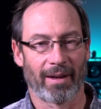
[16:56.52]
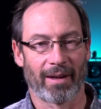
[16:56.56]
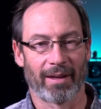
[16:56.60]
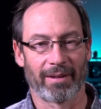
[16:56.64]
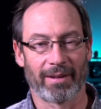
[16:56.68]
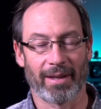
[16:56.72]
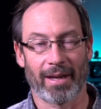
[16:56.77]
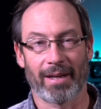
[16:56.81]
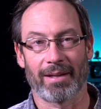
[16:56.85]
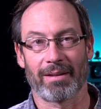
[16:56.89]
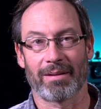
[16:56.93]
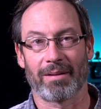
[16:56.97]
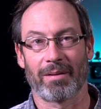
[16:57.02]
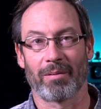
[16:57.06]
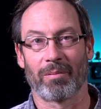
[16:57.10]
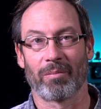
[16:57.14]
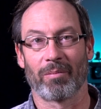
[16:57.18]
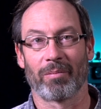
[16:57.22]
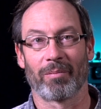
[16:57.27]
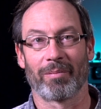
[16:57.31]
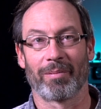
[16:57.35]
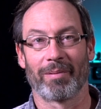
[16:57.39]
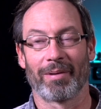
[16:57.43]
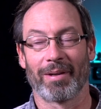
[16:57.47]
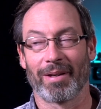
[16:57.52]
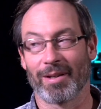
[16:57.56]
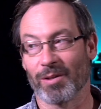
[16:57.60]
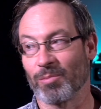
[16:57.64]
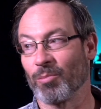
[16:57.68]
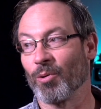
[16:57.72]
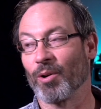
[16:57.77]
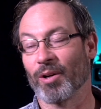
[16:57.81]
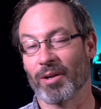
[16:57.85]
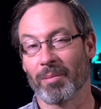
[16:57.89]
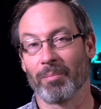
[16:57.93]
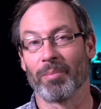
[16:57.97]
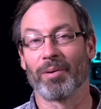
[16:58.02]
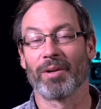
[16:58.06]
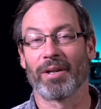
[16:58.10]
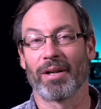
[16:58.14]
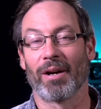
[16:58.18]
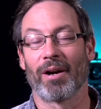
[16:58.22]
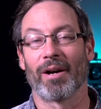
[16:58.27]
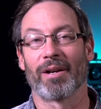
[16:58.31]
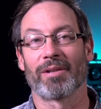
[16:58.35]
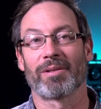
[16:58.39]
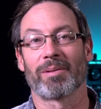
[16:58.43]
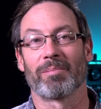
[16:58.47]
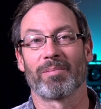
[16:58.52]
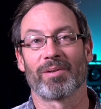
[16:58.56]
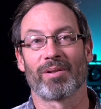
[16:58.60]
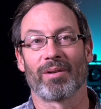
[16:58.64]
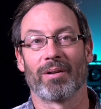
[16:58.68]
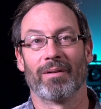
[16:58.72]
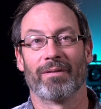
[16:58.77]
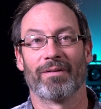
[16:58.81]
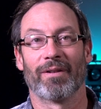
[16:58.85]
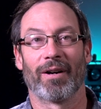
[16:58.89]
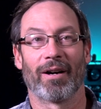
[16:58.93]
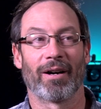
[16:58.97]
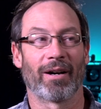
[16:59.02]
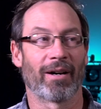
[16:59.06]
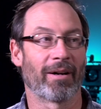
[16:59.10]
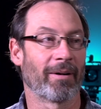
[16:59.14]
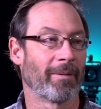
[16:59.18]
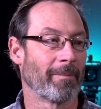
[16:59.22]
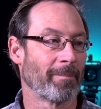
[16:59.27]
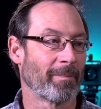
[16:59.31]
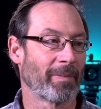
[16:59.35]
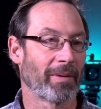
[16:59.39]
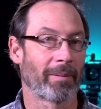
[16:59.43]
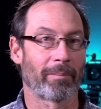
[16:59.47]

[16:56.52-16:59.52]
And that is working pretty awesome so far.